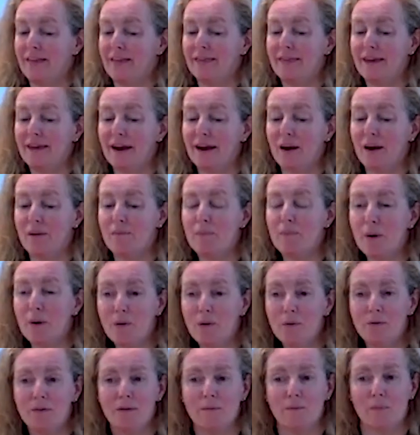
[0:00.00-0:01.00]
They are
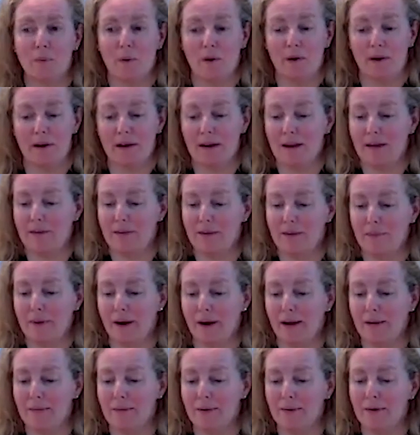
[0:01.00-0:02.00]
both important in the
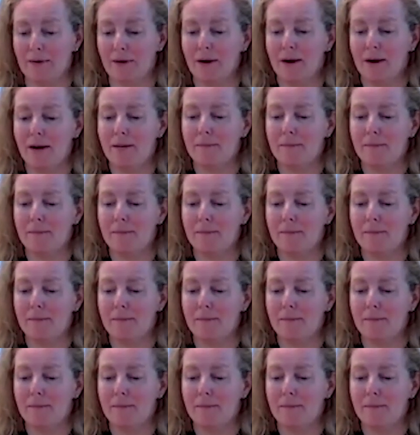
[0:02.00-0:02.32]
Bible,